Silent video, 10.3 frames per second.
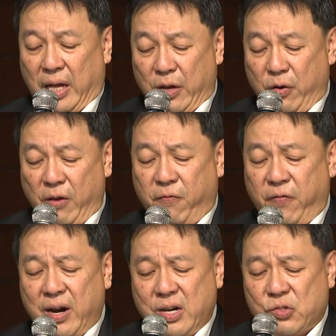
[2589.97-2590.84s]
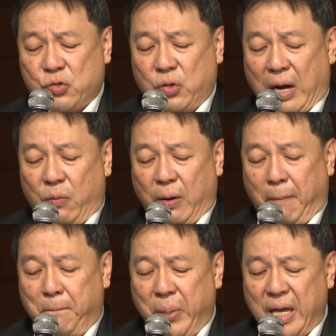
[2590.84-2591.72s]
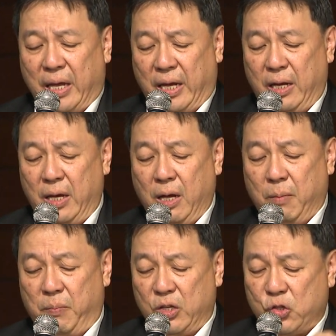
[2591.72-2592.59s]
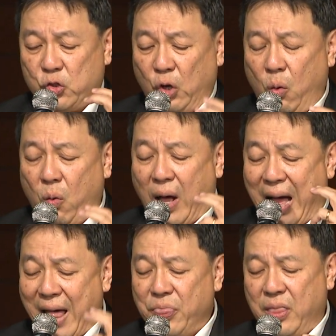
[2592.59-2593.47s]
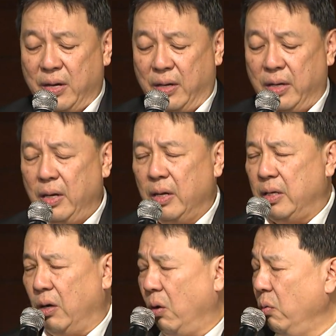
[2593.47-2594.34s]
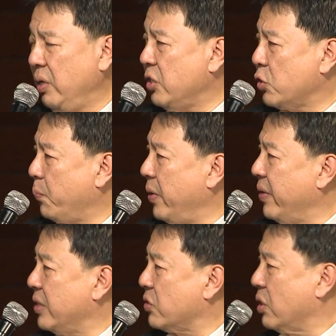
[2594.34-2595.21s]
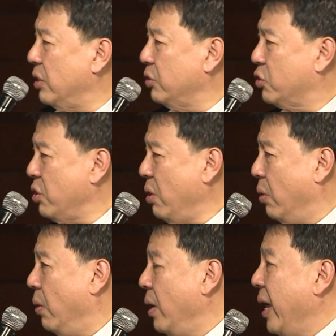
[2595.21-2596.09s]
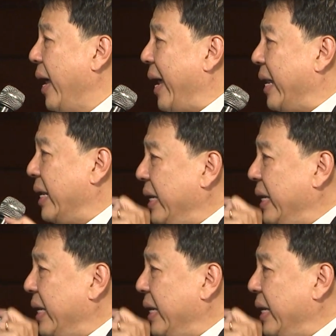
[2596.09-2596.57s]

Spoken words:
It refers to our being be so under the Holy Spirit's control and